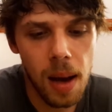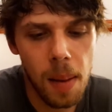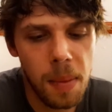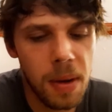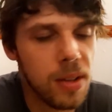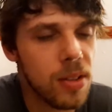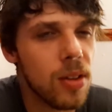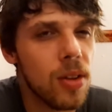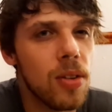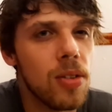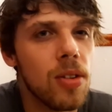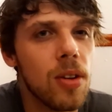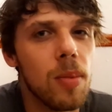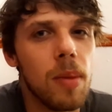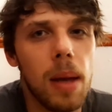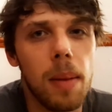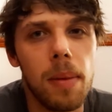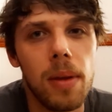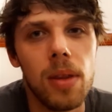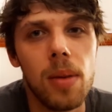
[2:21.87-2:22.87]
But it's also
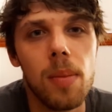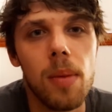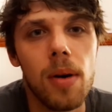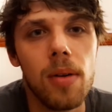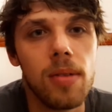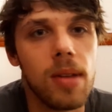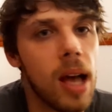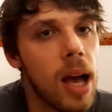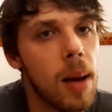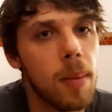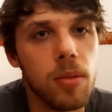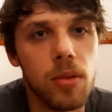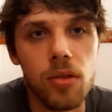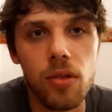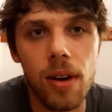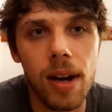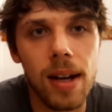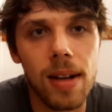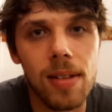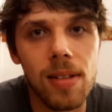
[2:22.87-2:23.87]
maybe the most
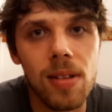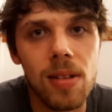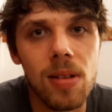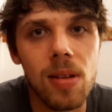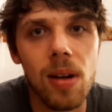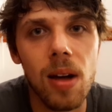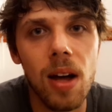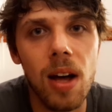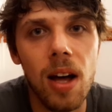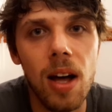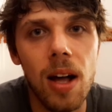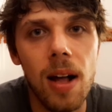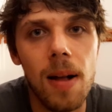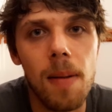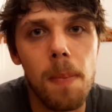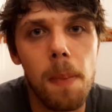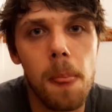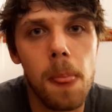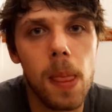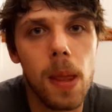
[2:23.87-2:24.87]
abstract
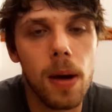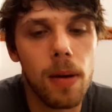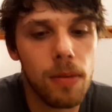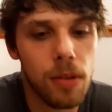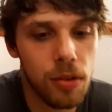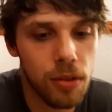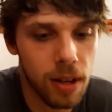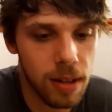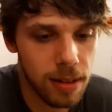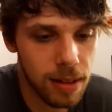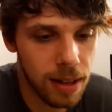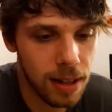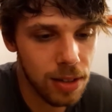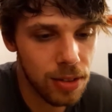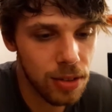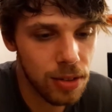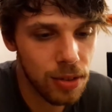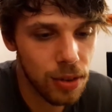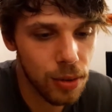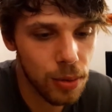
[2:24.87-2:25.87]
of the
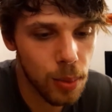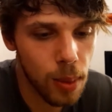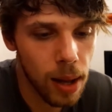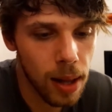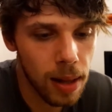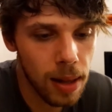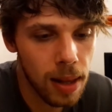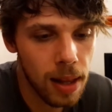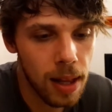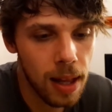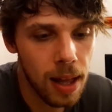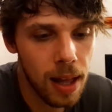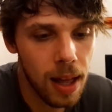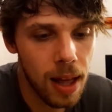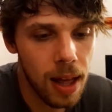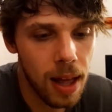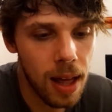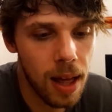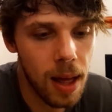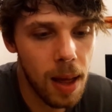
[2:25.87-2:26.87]
translations as well,
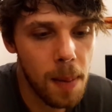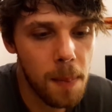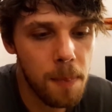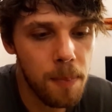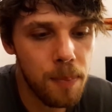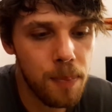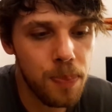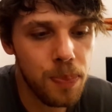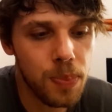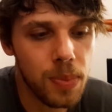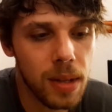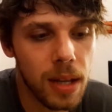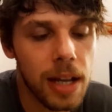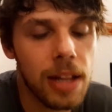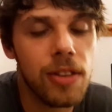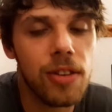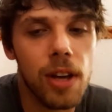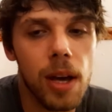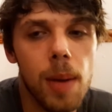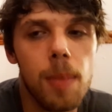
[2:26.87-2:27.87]

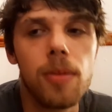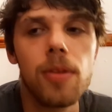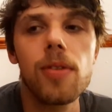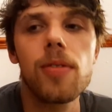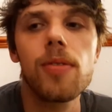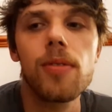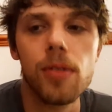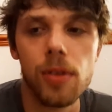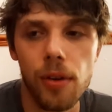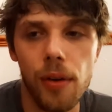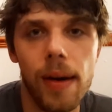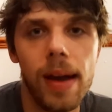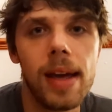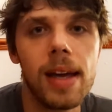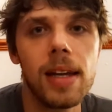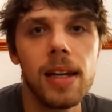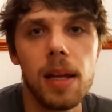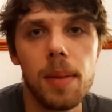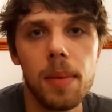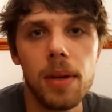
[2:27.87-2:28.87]
in terms of
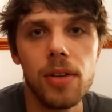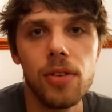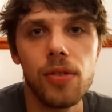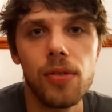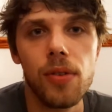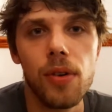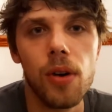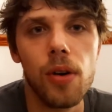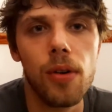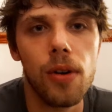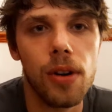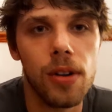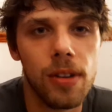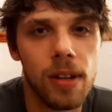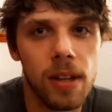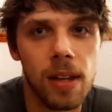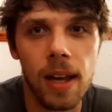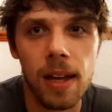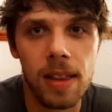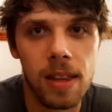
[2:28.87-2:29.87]
creating an image for us
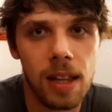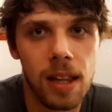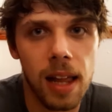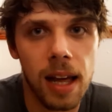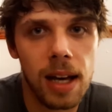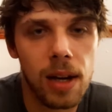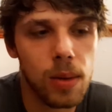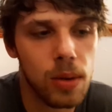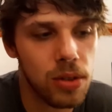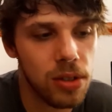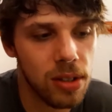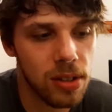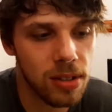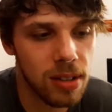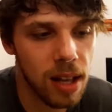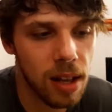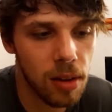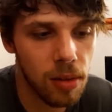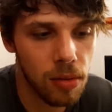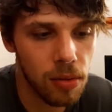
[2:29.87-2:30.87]
and the language
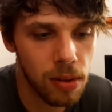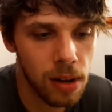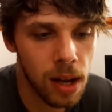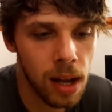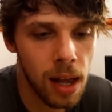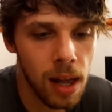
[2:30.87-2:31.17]
itself.